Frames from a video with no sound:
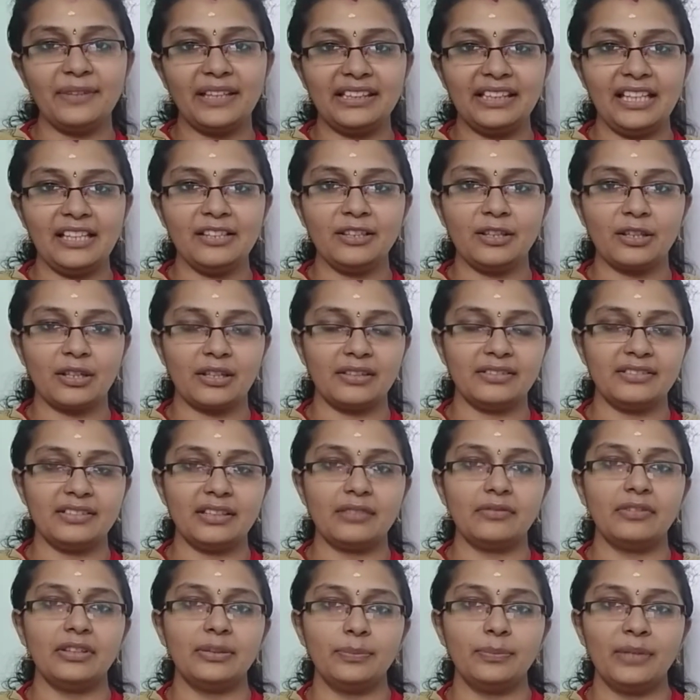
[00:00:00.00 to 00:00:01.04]
and then cross
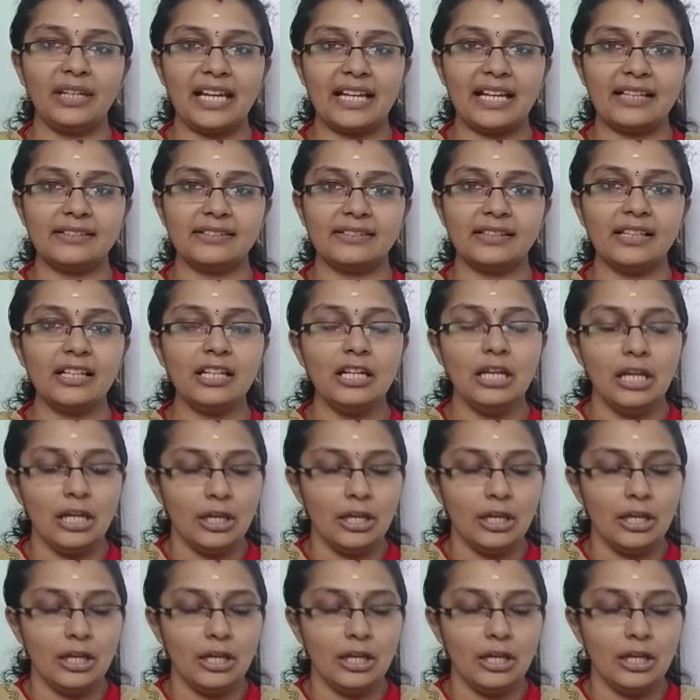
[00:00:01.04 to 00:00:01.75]
check with my answer.